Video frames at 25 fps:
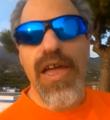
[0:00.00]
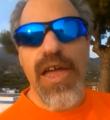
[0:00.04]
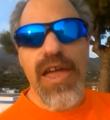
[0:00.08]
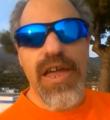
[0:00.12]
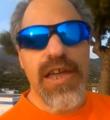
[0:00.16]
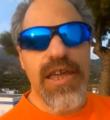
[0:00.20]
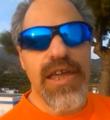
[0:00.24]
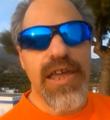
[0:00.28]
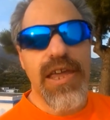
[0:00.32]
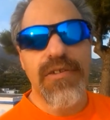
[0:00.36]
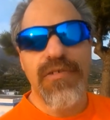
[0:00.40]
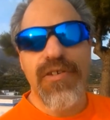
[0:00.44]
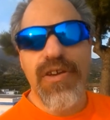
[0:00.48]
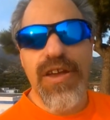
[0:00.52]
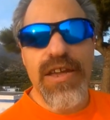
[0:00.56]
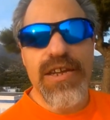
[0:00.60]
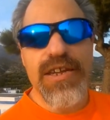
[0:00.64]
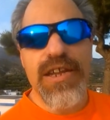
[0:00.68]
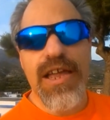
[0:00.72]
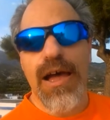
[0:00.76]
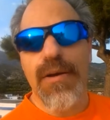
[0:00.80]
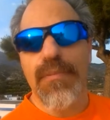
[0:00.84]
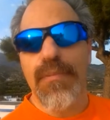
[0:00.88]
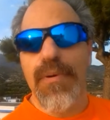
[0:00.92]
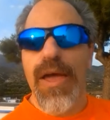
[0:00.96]
giving it
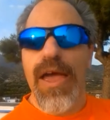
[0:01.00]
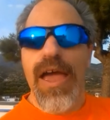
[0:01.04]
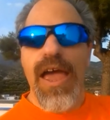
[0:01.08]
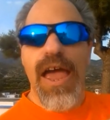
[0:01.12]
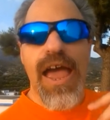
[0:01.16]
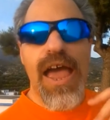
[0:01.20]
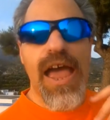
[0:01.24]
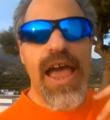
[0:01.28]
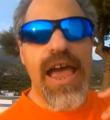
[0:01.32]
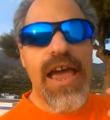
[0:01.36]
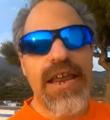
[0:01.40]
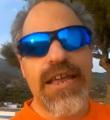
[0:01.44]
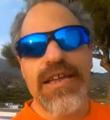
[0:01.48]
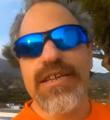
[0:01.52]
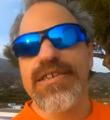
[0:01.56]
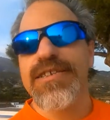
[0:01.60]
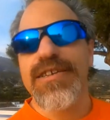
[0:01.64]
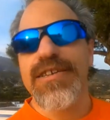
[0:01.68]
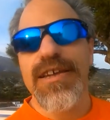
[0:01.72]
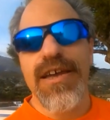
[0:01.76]
up anytime